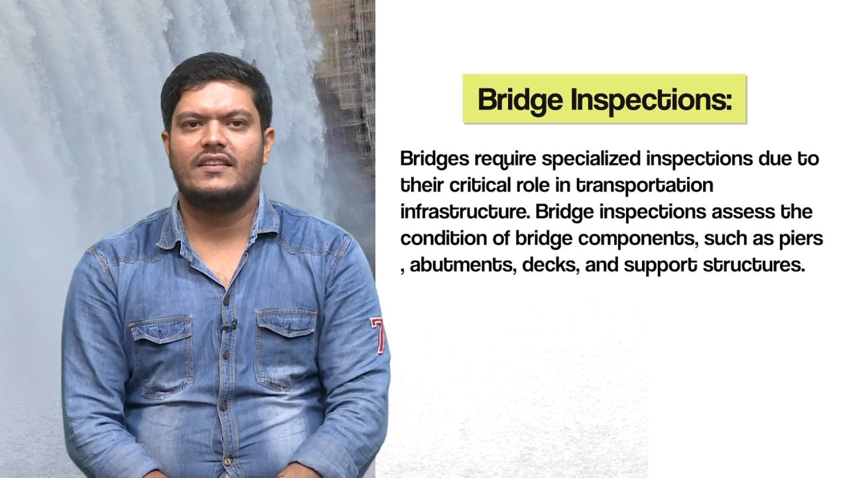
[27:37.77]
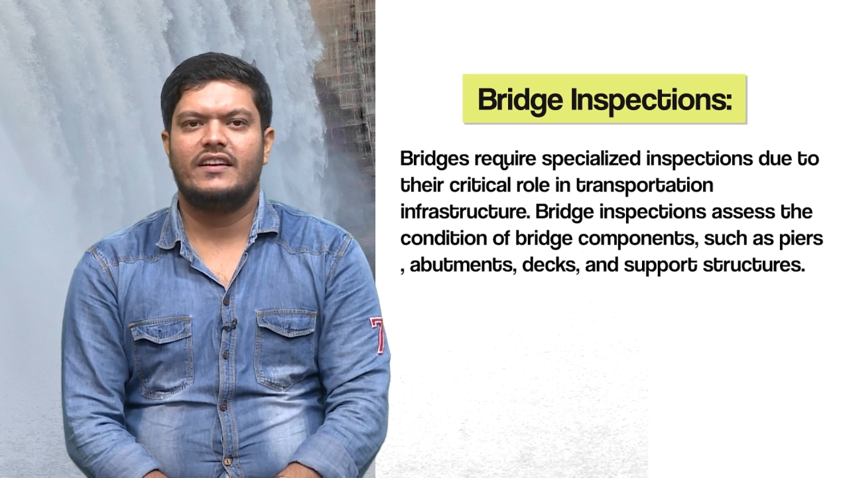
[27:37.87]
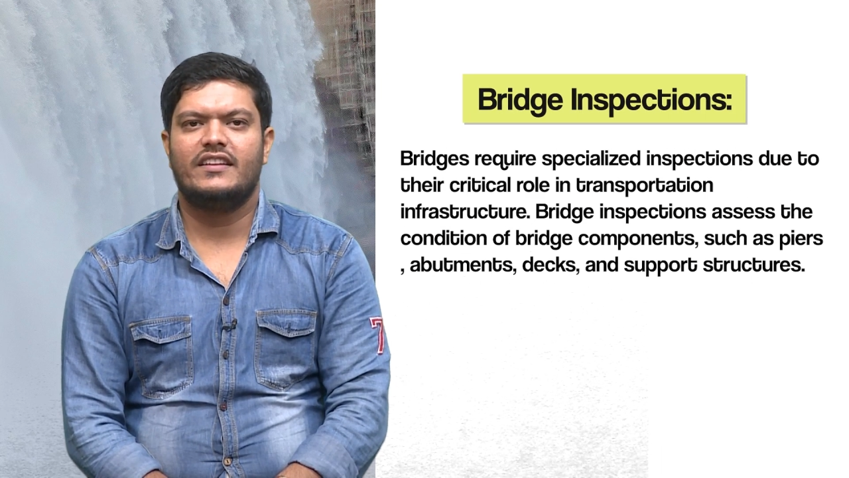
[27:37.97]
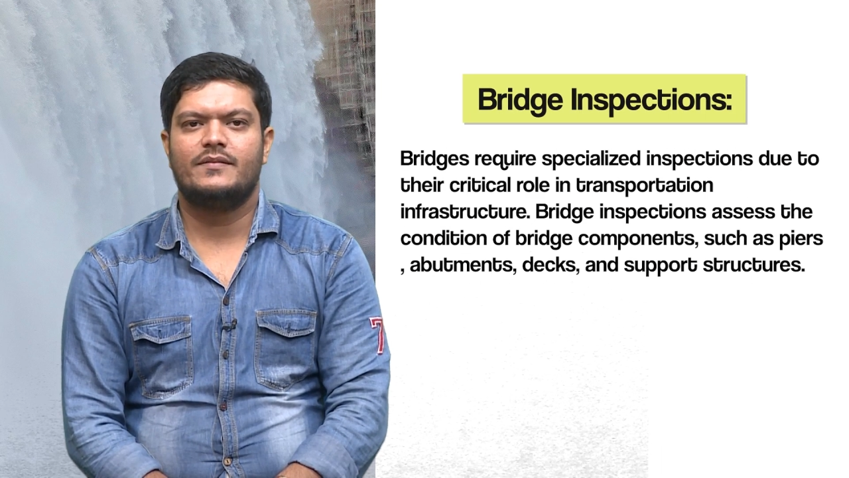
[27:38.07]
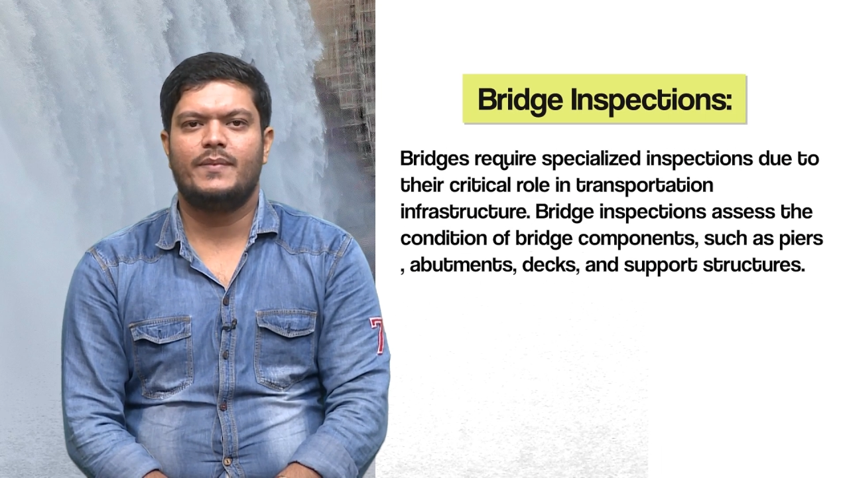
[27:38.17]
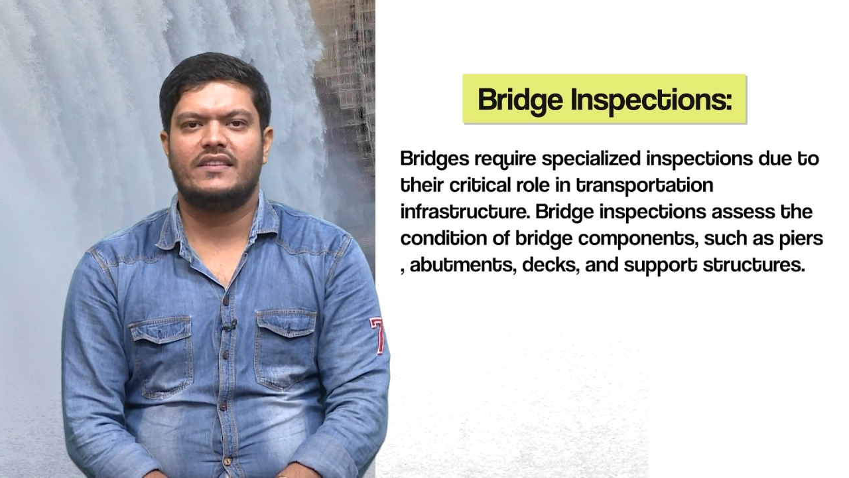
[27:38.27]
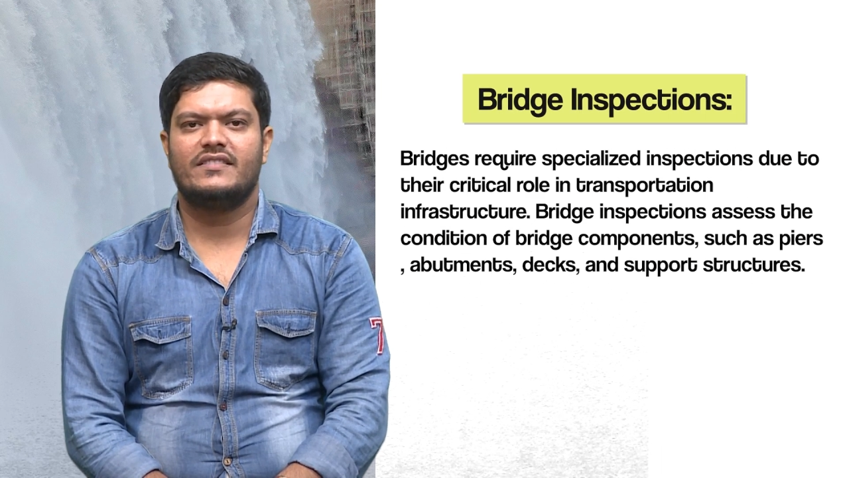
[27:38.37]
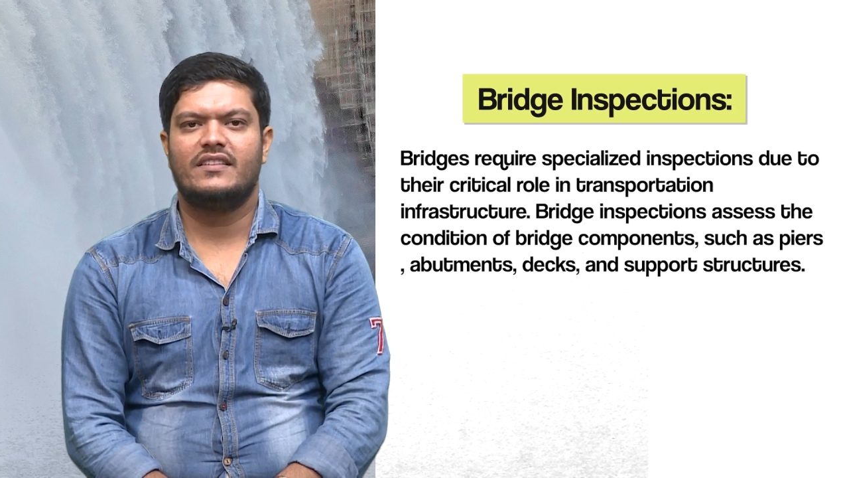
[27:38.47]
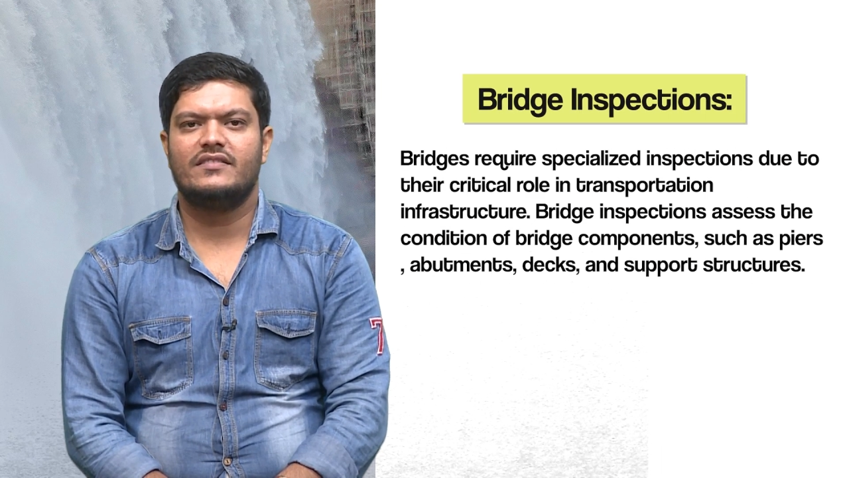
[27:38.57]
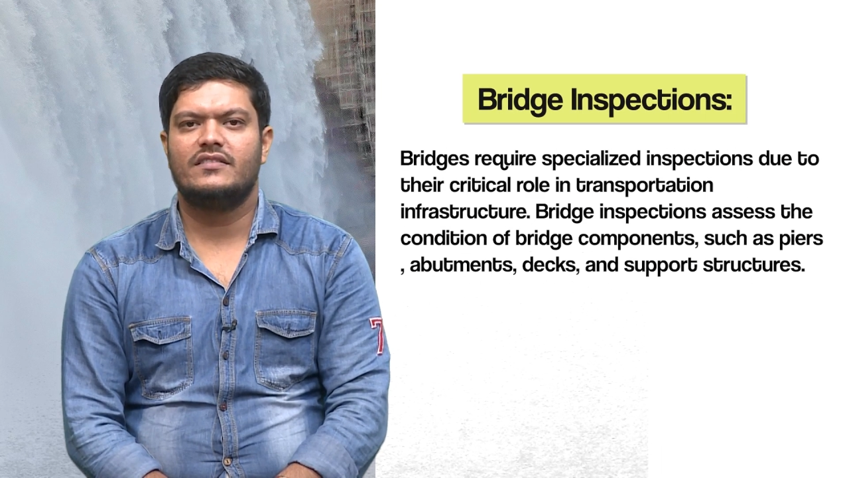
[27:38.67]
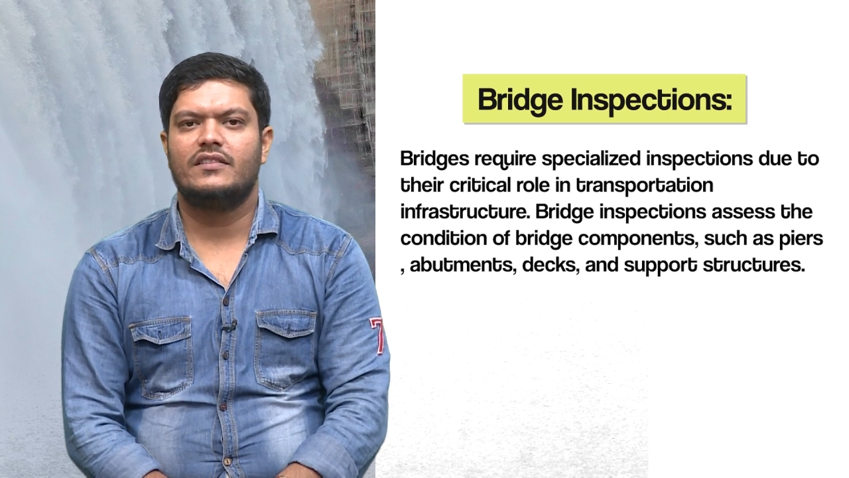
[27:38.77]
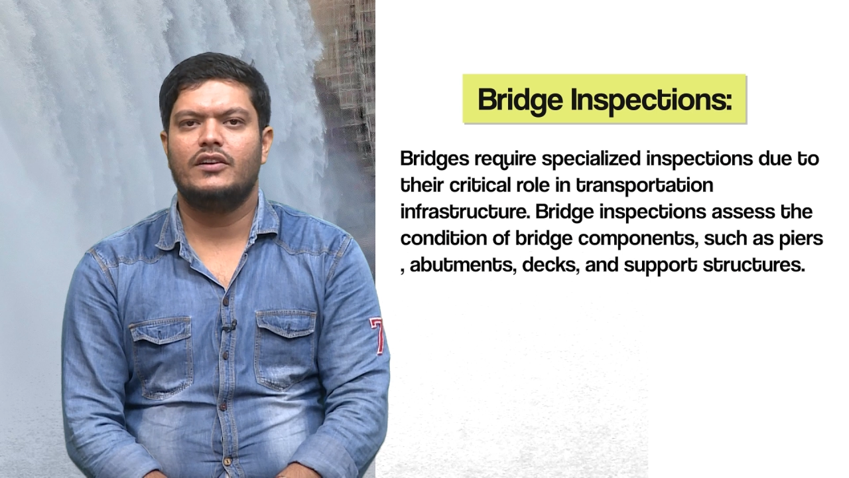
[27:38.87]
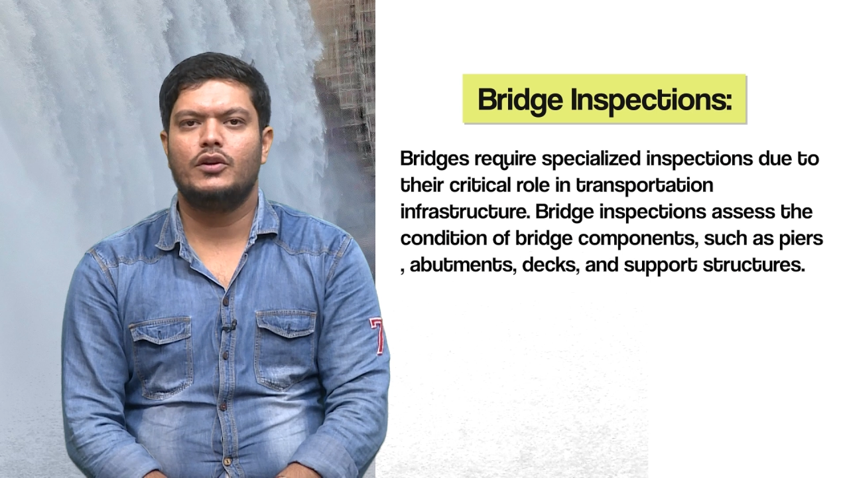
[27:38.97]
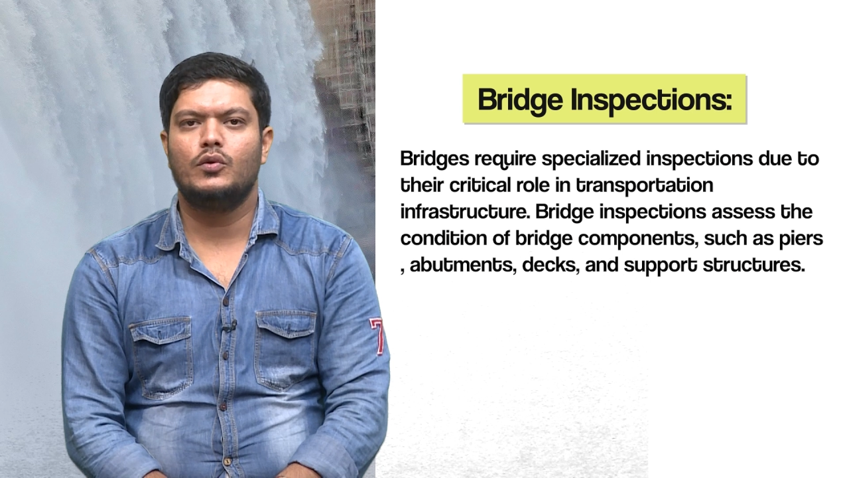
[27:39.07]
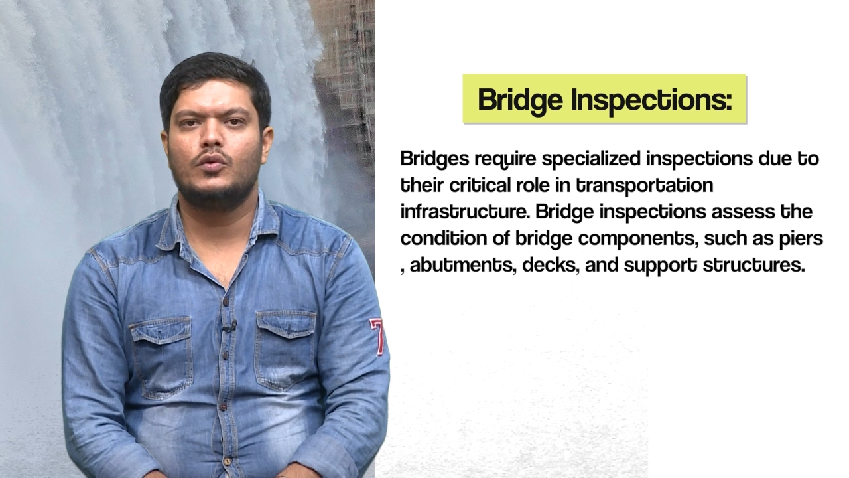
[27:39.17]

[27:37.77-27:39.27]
inspections due